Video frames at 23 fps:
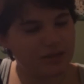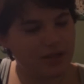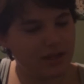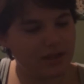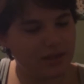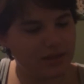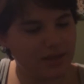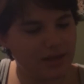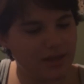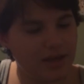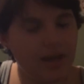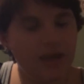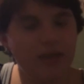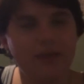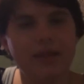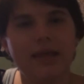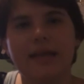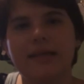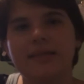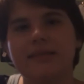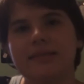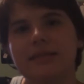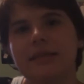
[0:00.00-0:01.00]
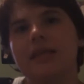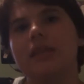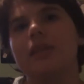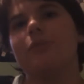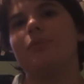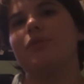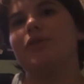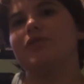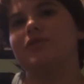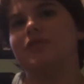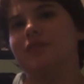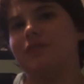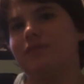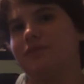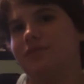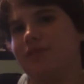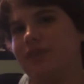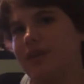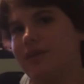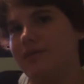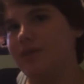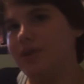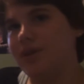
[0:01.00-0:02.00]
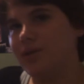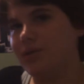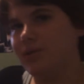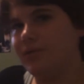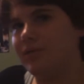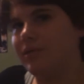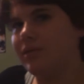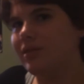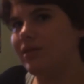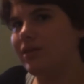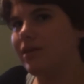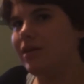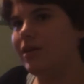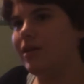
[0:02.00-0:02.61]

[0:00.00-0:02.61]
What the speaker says: nothing like seeing the person in front of you.